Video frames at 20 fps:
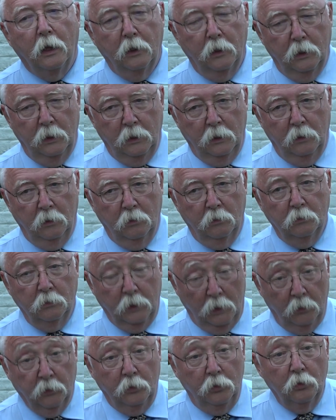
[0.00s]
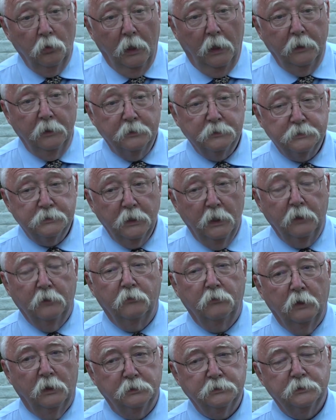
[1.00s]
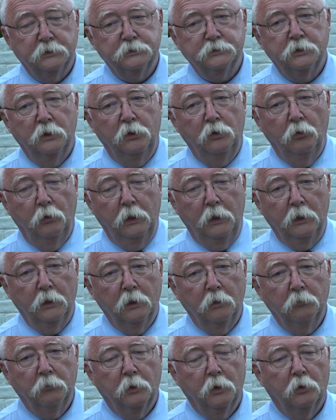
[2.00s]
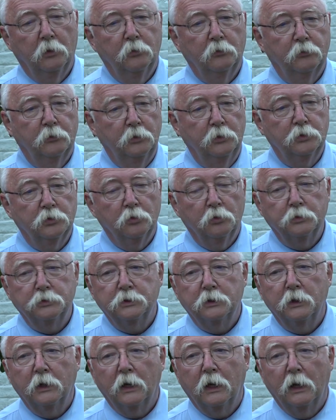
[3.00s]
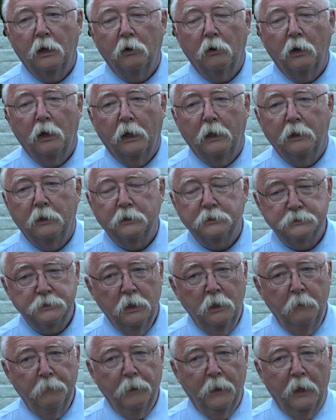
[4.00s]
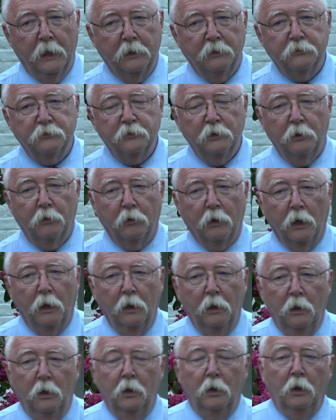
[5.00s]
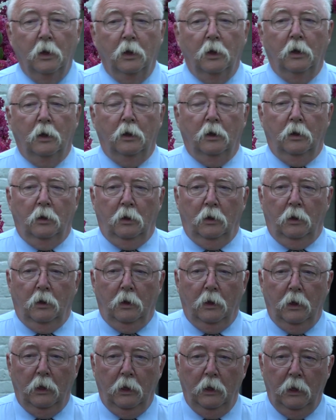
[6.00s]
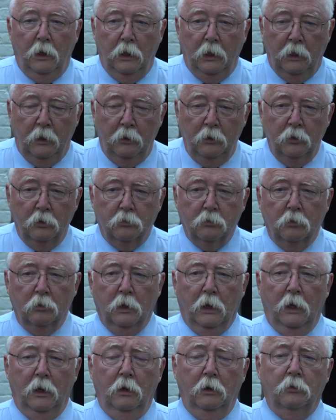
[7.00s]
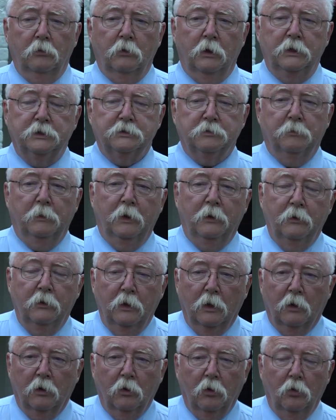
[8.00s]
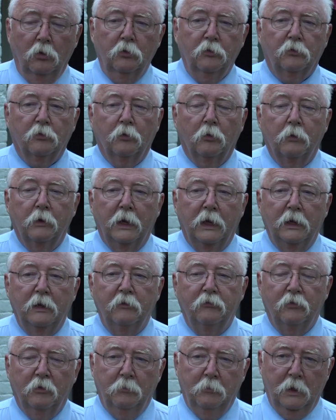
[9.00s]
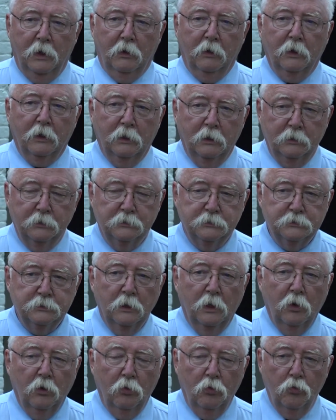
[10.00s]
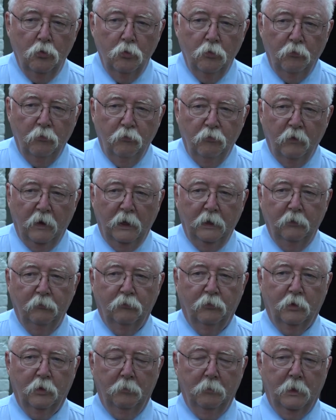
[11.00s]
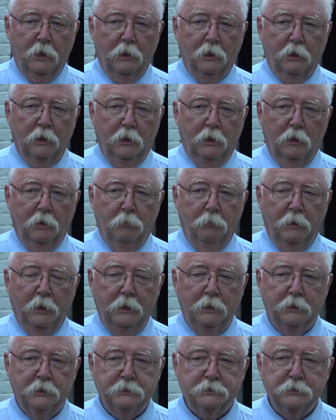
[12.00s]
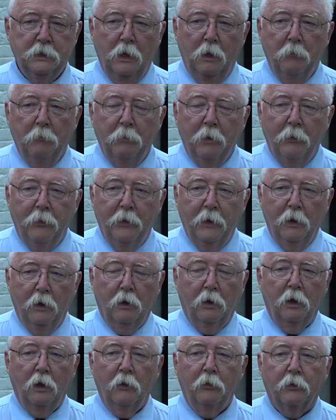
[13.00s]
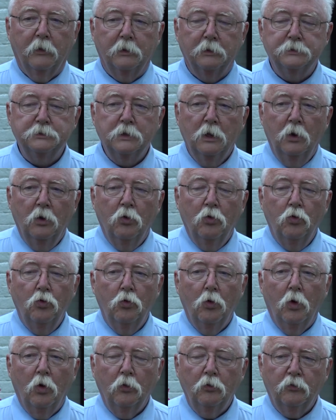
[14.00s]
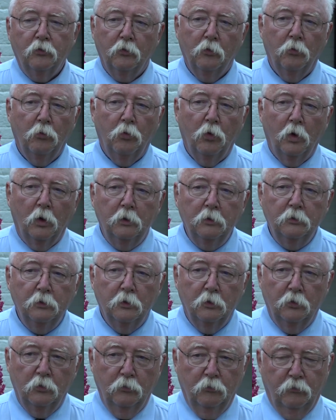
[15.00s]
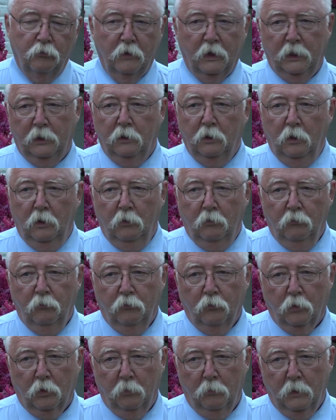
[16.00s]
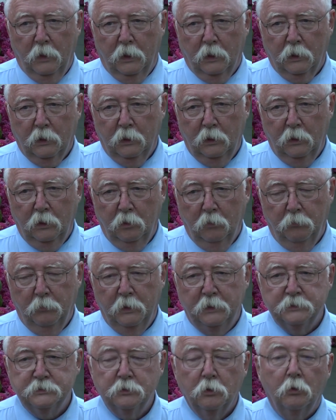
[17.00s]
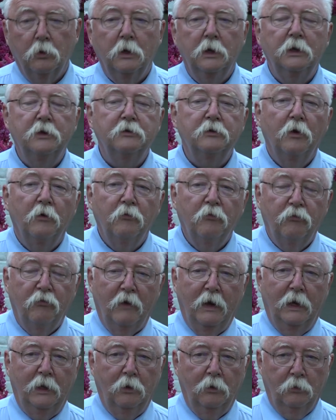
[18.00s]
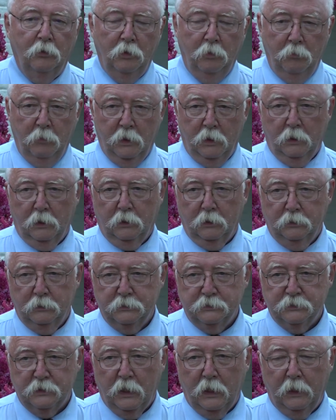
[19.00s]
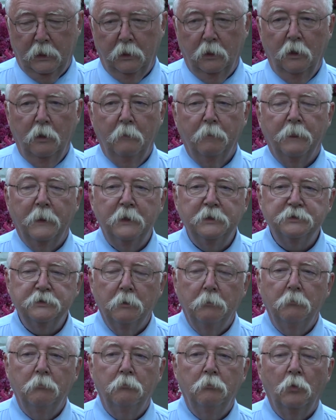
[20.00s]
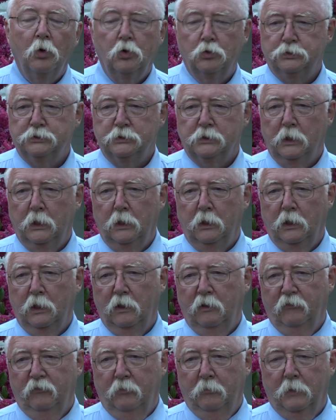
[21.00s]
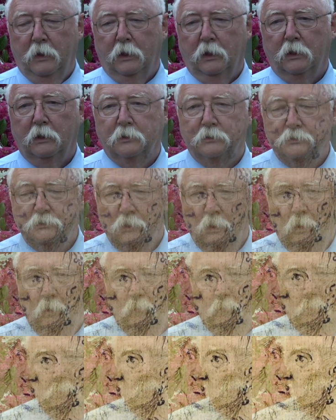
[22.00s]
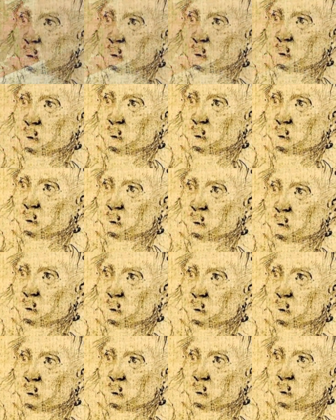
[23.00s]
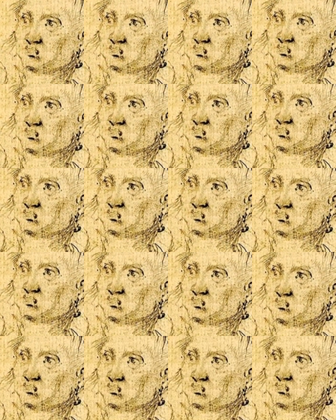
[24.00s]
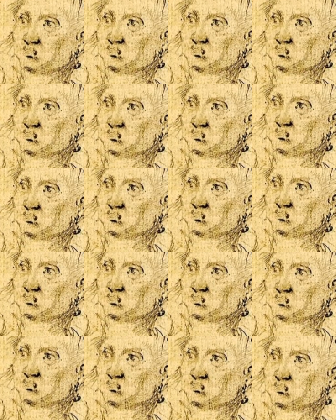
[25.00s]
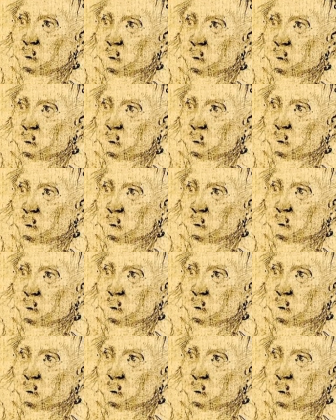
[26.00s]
in the United States, not just in New England, but also in Georgia, the Carolinas, etc. In the Rhode Island Regiment, there are also Native Americans who fight for American independence, but there are others who also want to fight for American independence, or at least fight on the American side. These are mostly Native Americans from along the Mohawk River, Oneida, Tuscarora